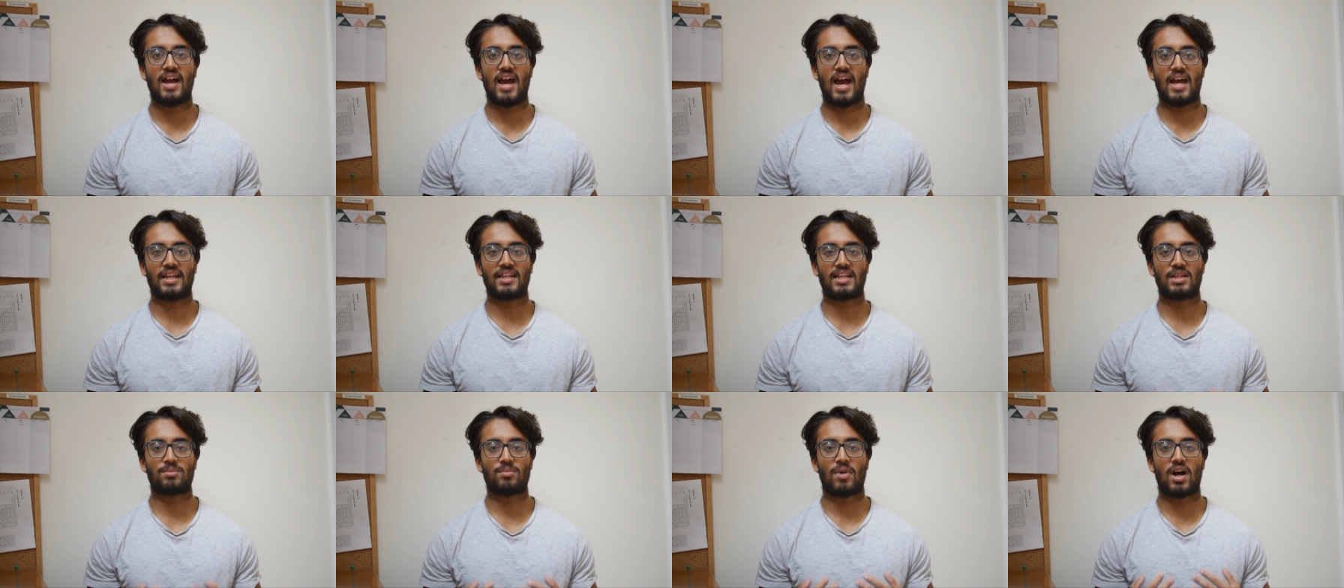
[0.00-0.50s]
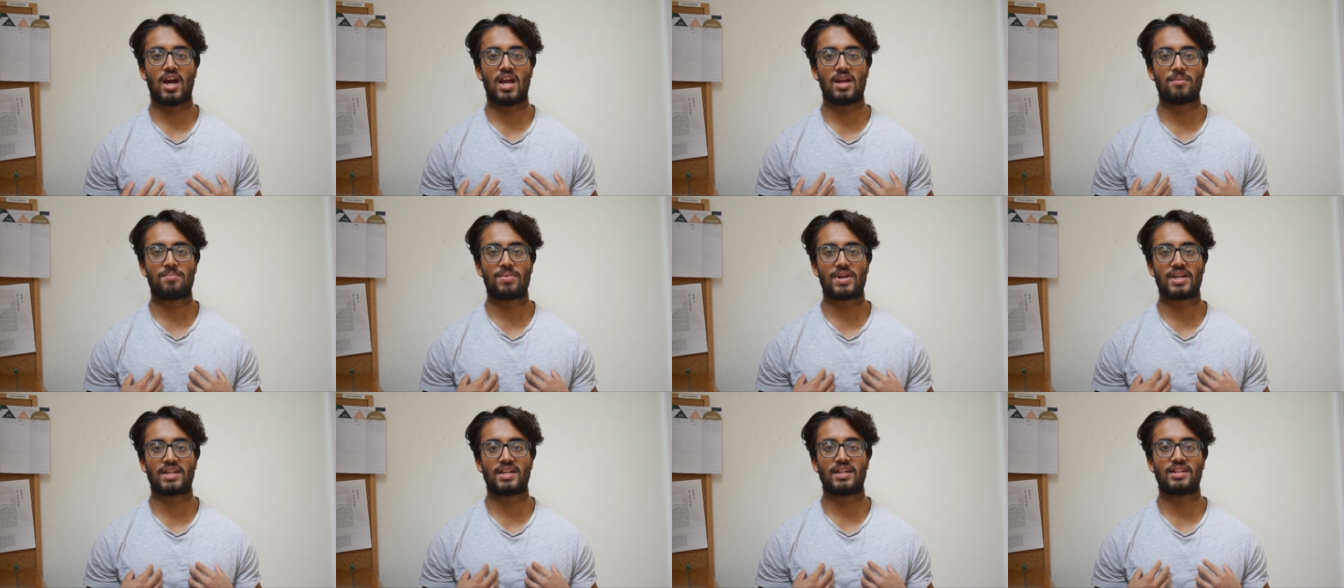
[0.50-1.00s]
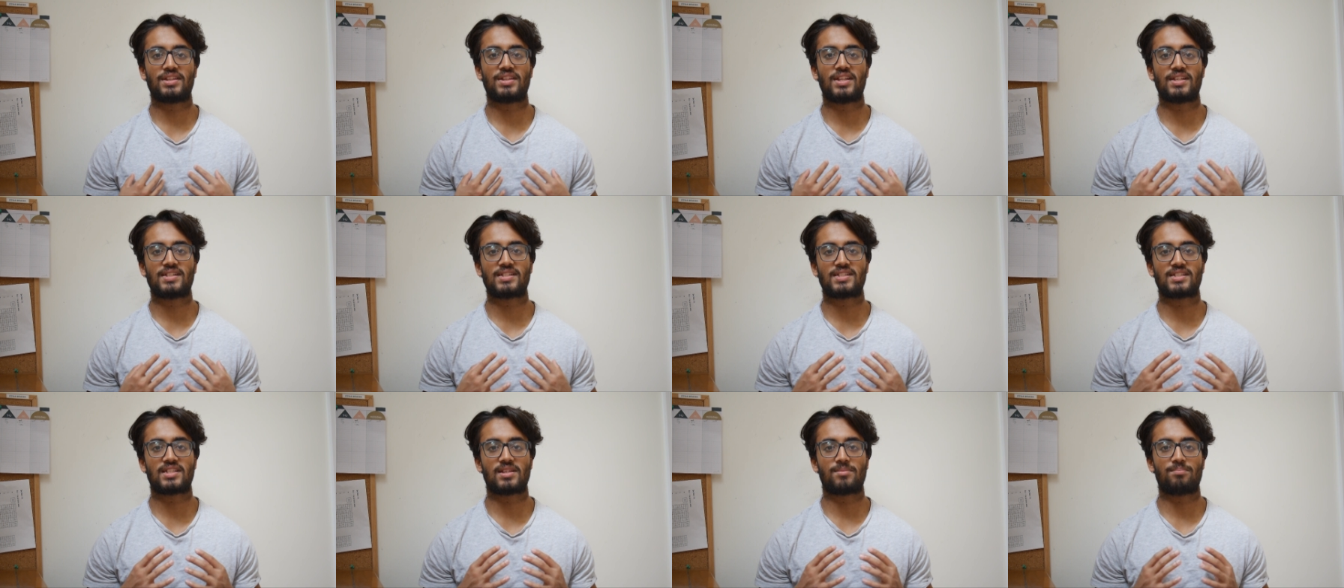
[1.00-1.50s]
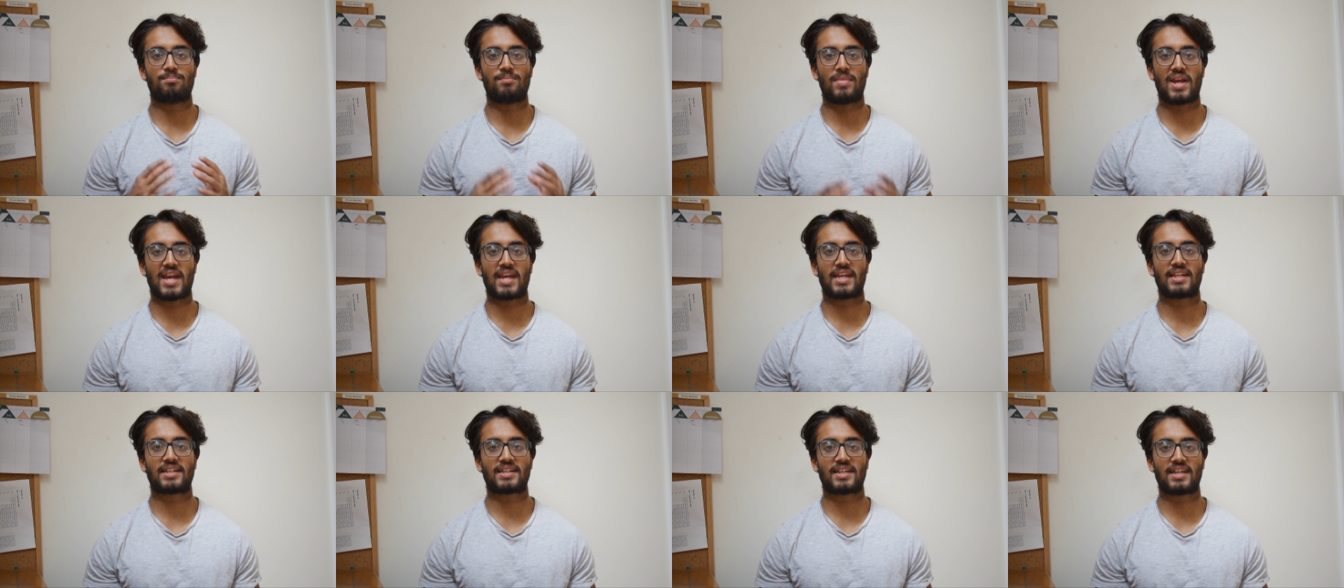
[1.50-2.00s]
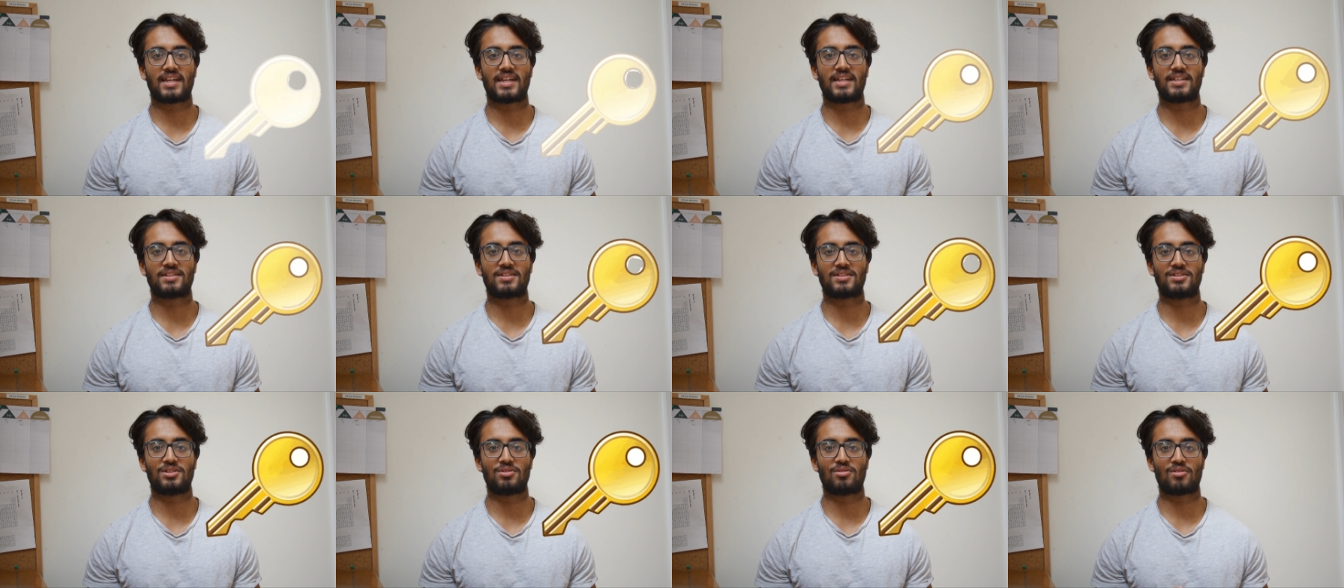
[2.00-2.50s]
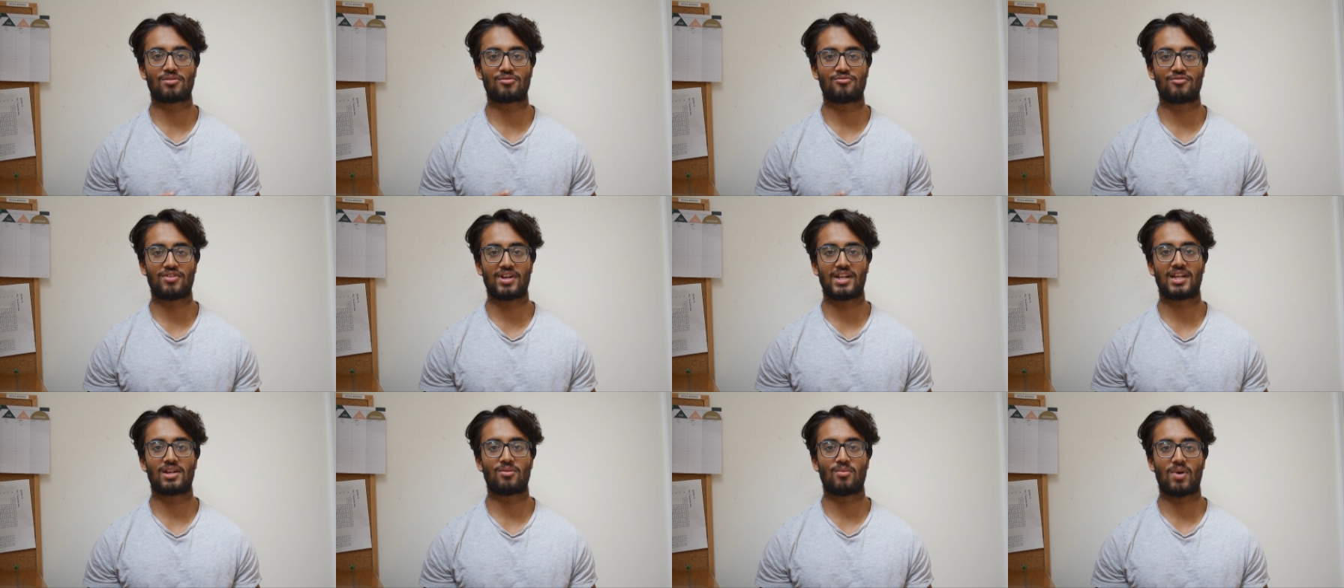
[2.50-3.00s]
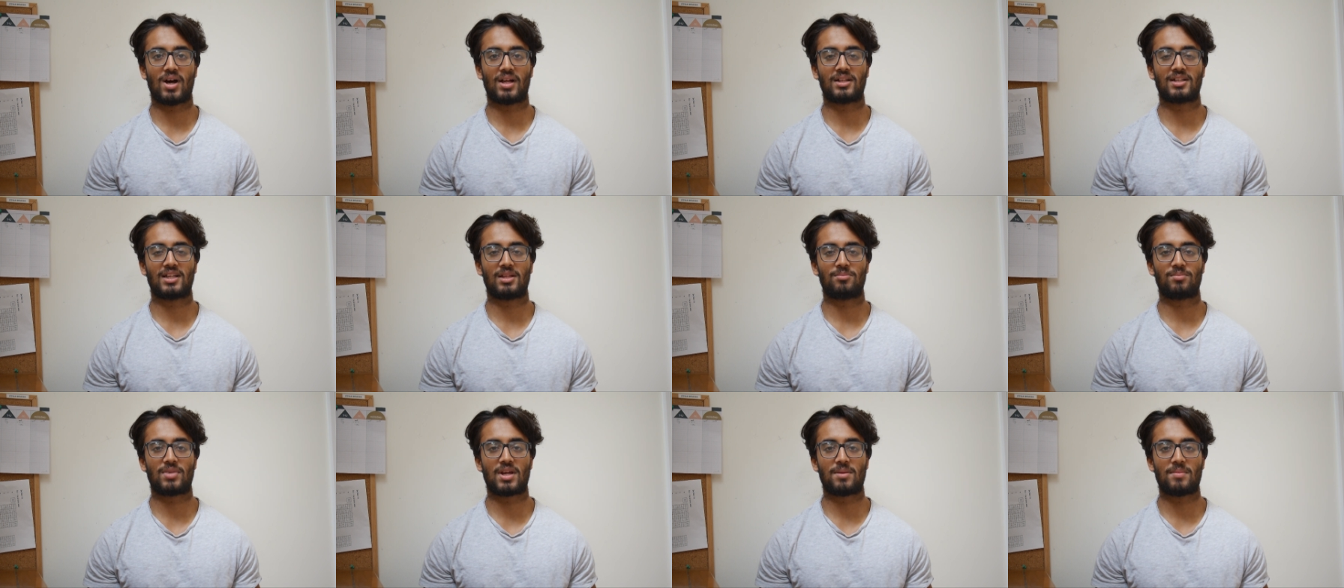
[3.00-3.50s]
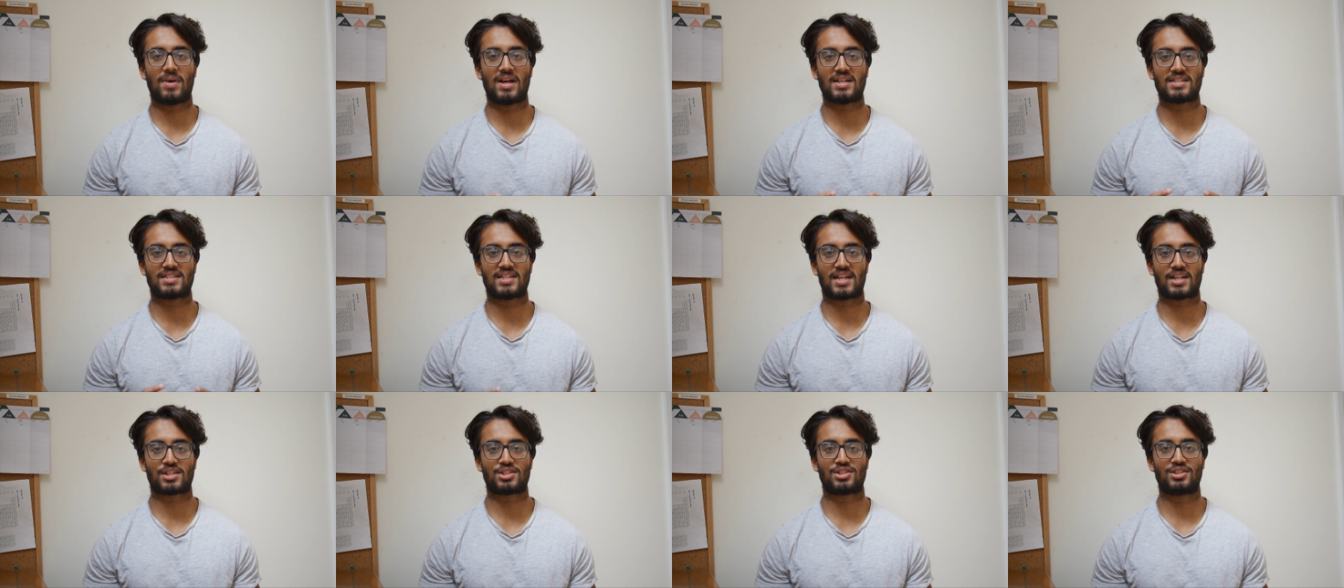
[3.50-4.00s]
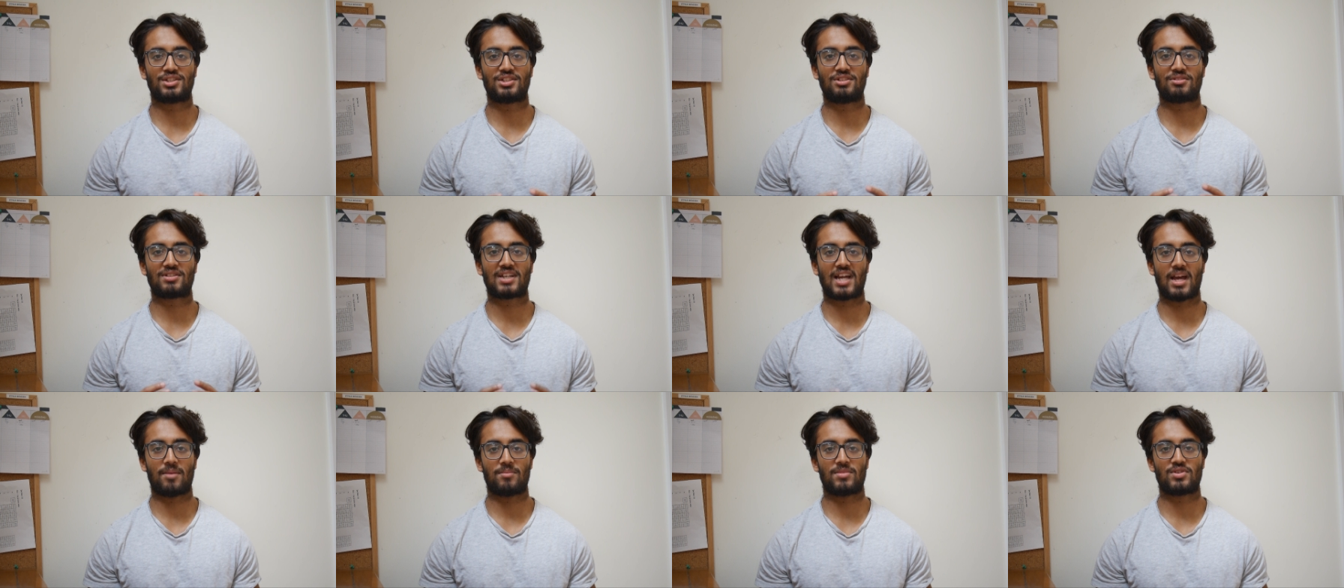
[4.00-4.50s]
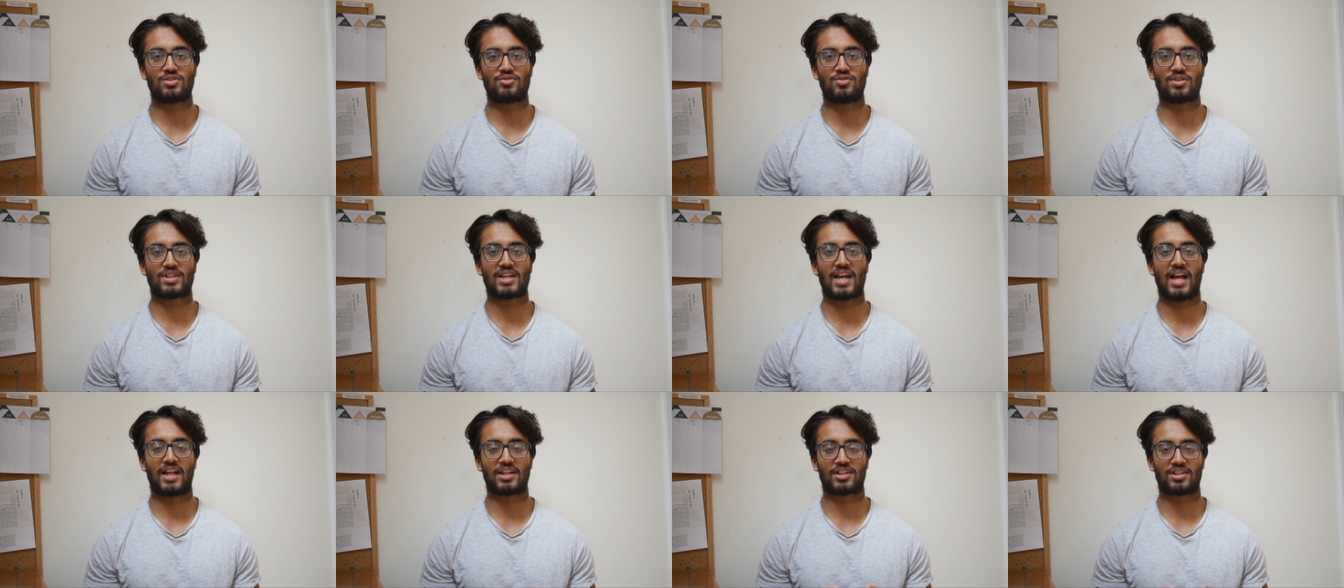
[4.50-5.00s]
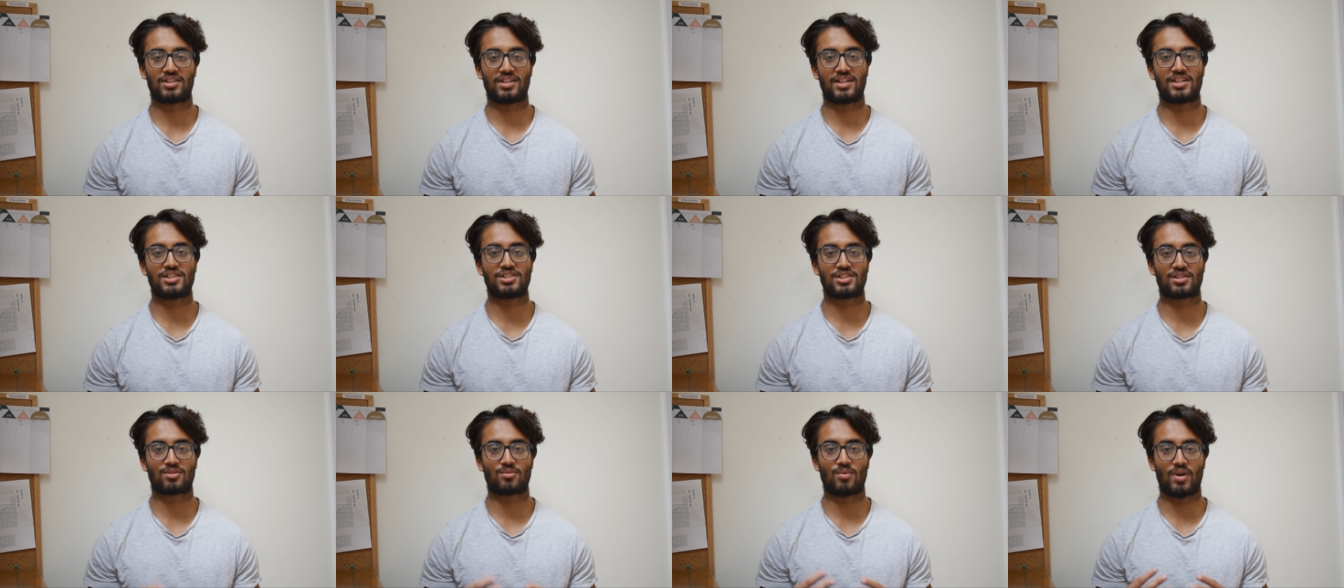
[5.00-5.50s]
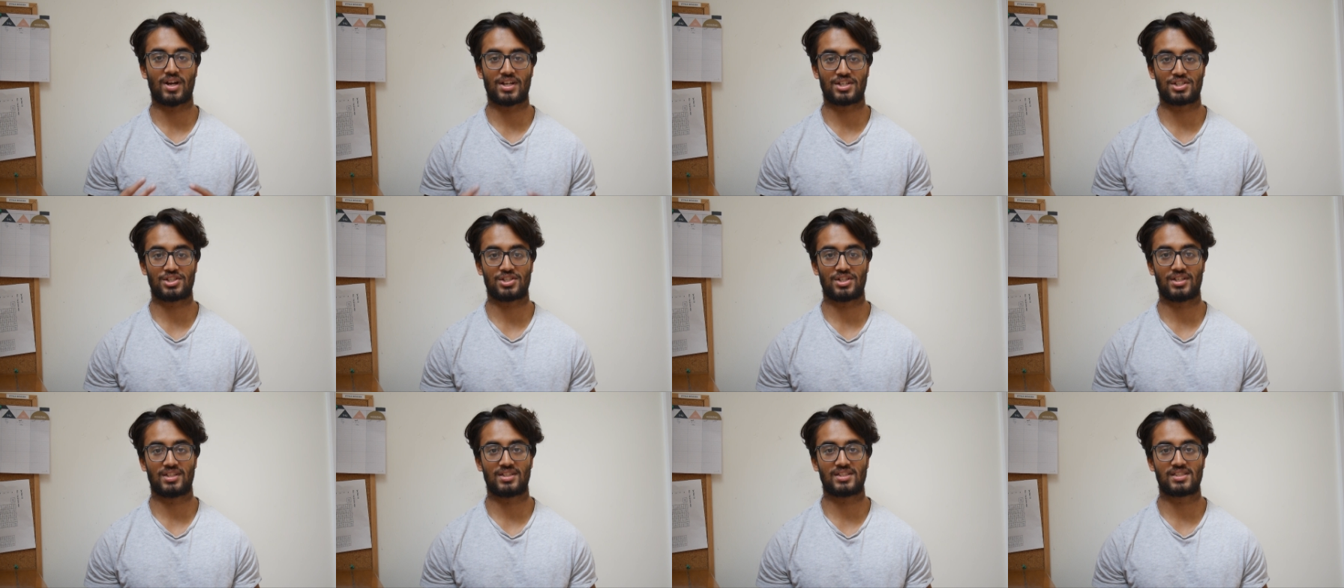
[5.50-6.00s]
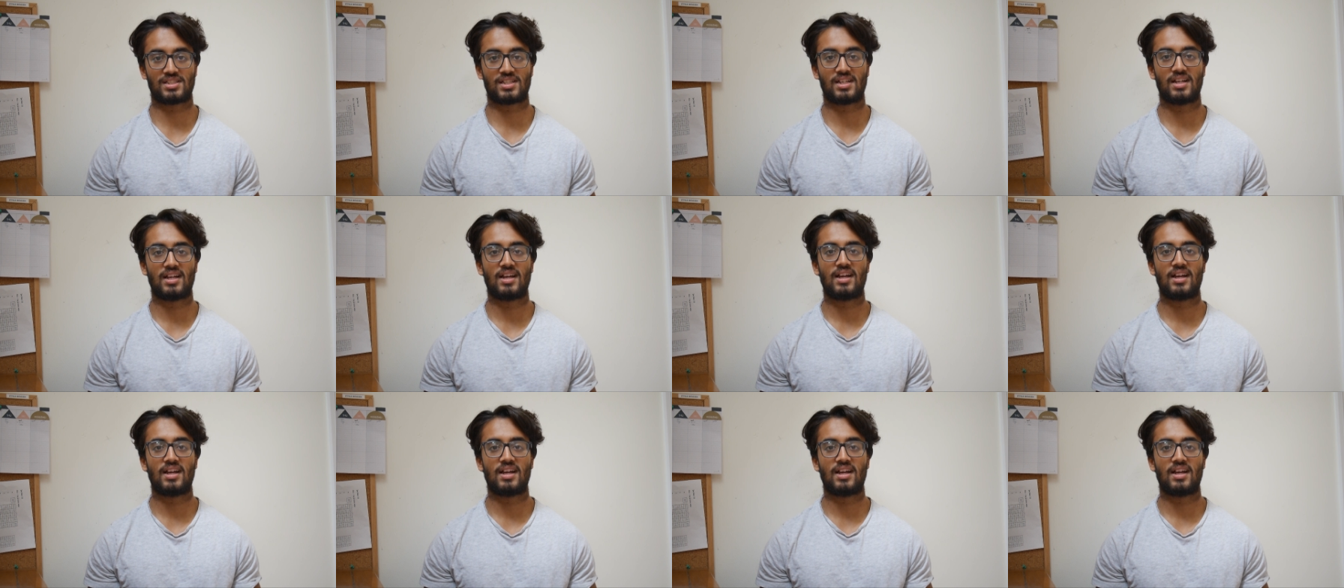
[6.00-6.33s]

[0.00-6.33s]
and in my opinion this is the main key to doing really well at BMAT section 2 chemistry calculation questions.